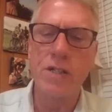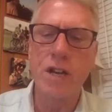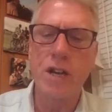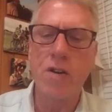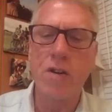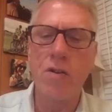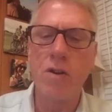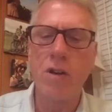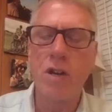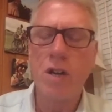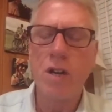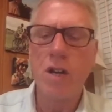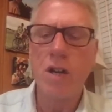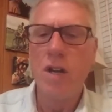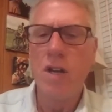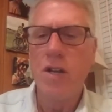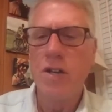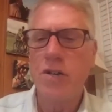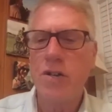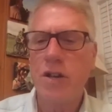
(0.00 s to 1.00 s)
So,
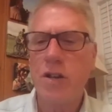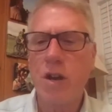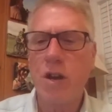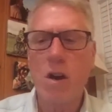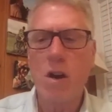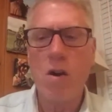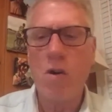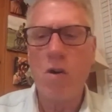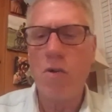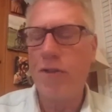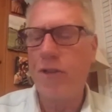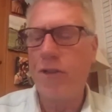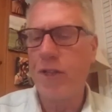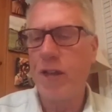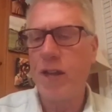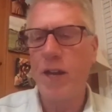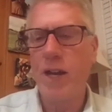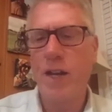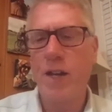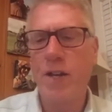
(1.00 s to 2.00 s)
so the whole
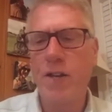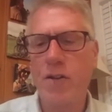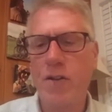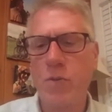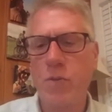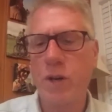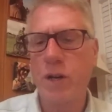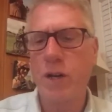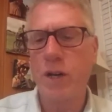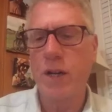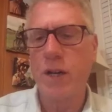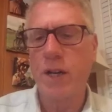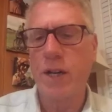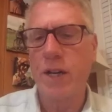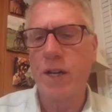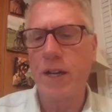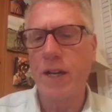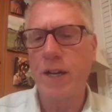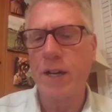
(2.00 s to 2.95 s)
thing is really